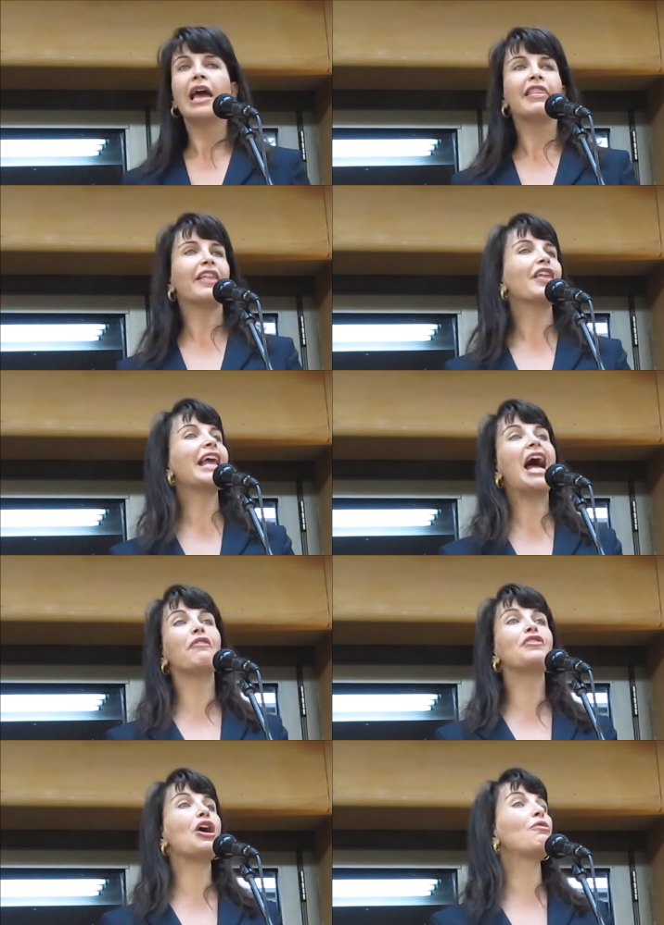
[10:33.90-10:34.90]
that they
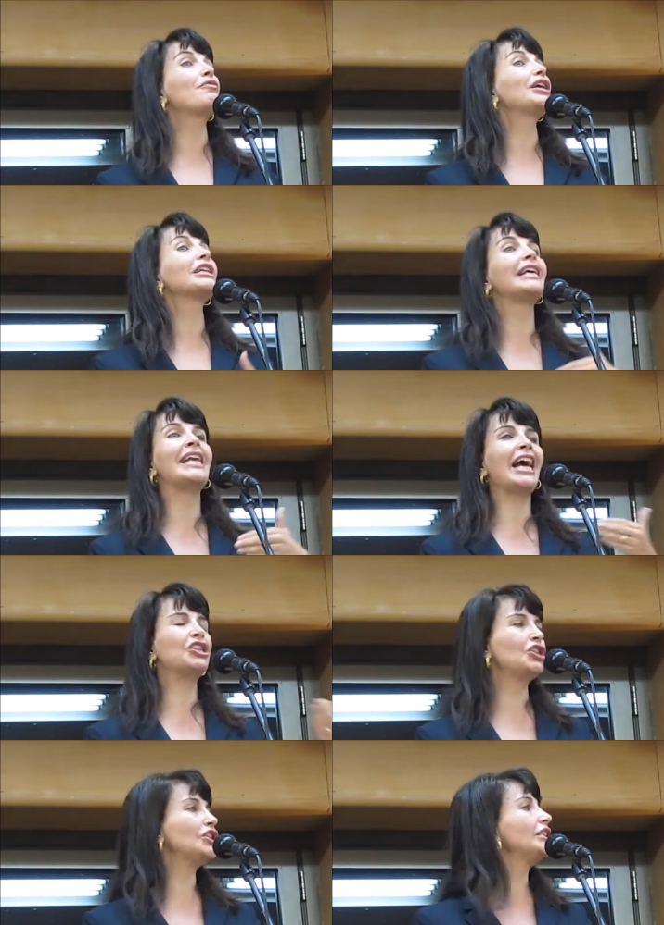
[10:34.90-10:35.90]
have no real
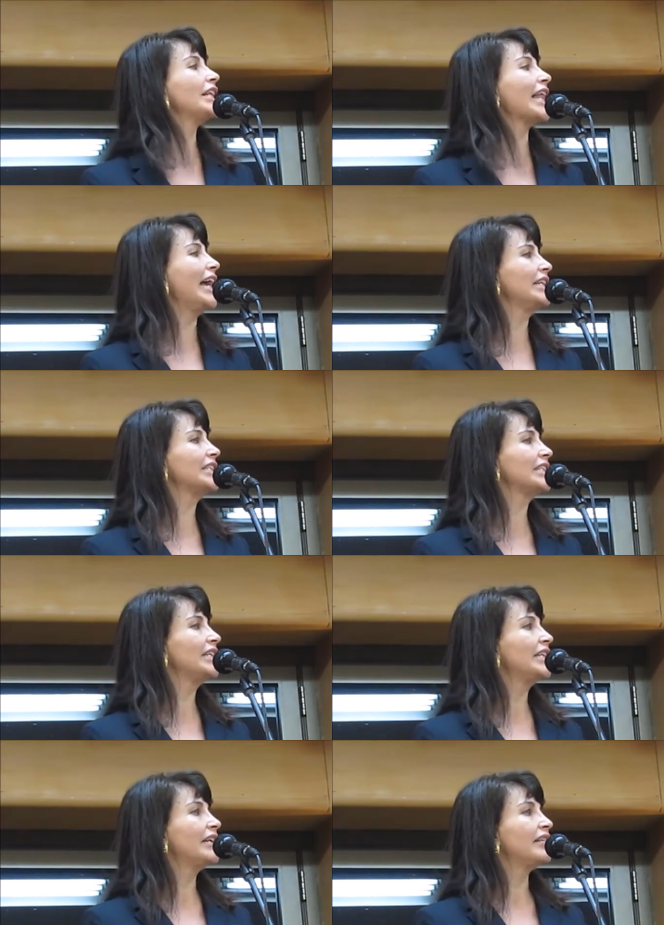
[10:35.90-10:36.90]
connection to the land,
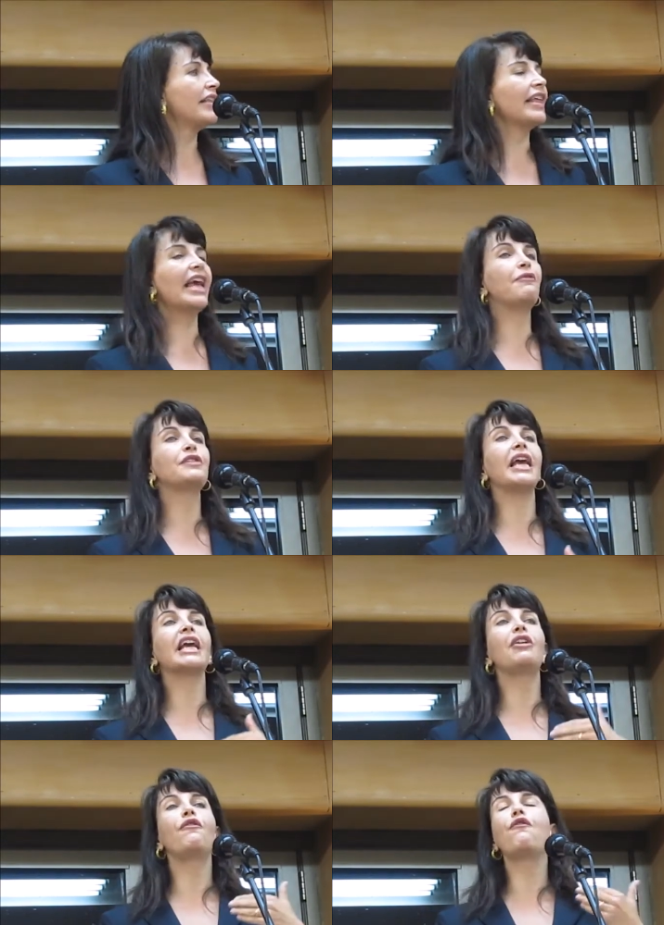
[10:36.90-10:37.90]
that they have
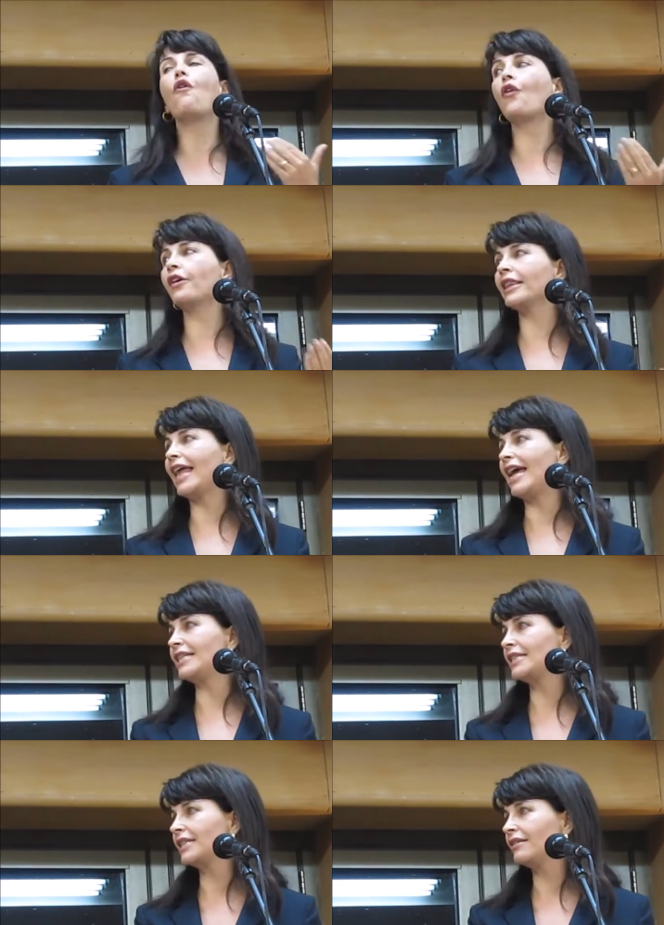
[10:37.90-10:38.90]
taken a foreign land,
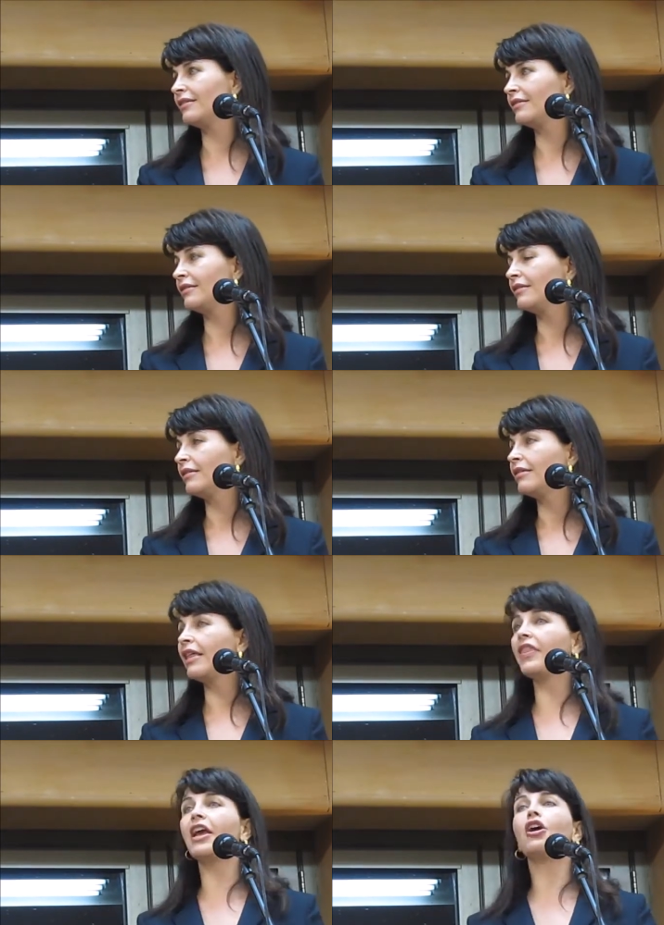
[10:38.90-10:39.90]
mm-hmm.
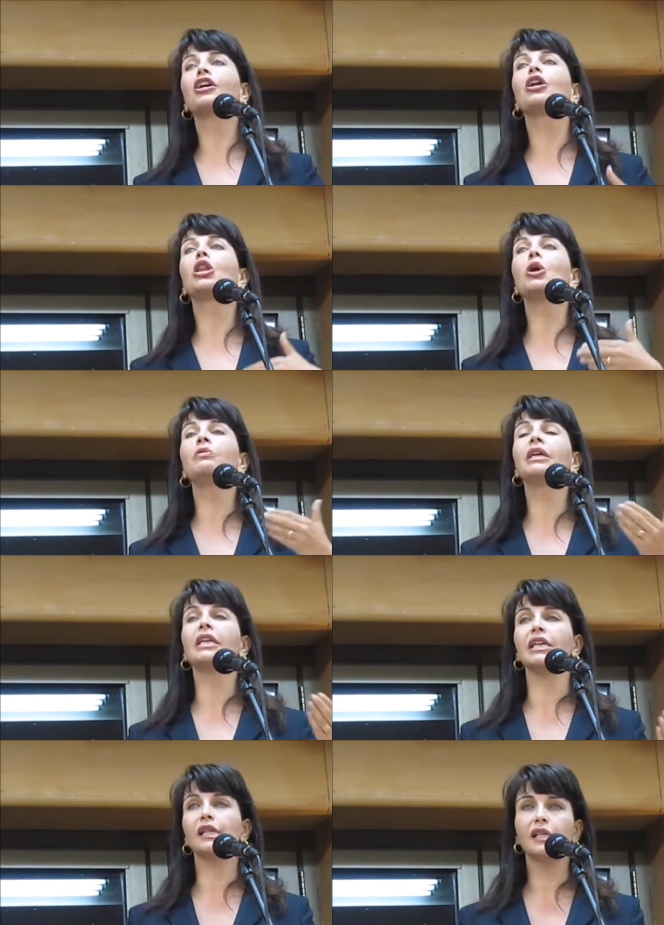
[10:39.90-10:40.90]
that they are
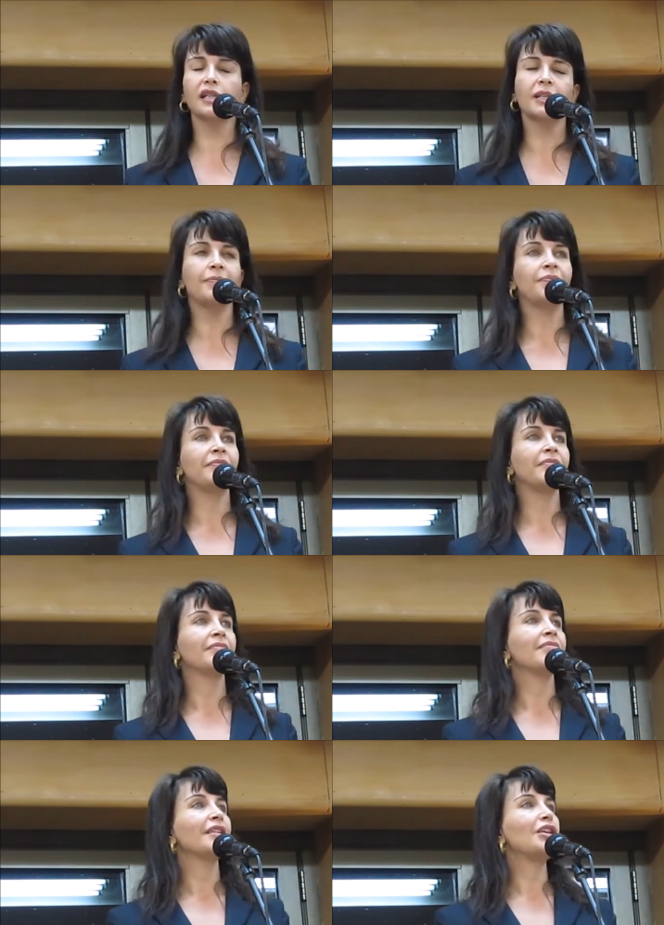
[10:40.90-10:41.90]
colonialists.
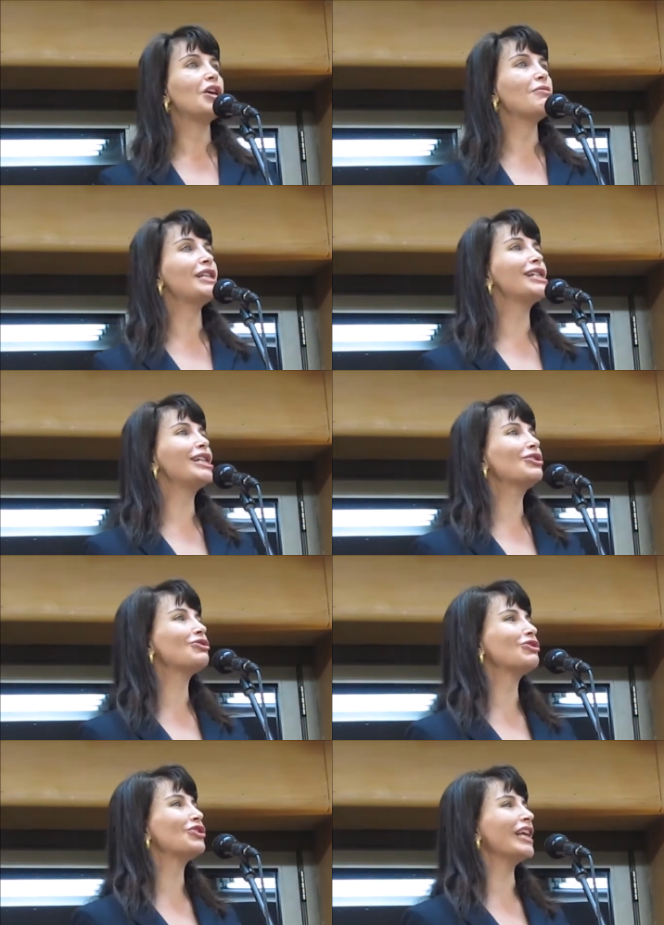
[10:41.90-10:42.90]
You know, it is
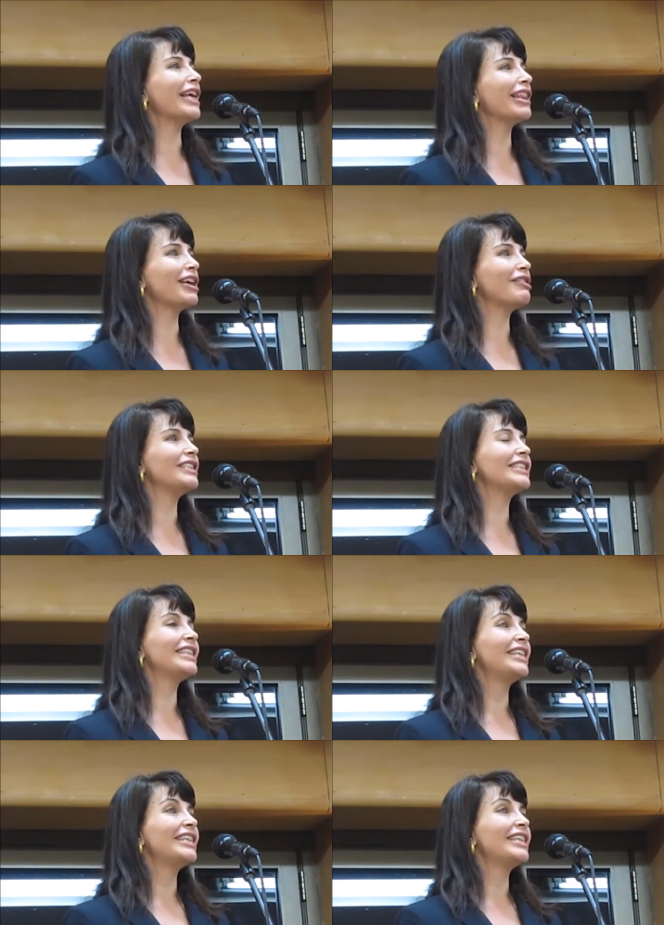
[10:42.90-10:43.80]
interesting. There is,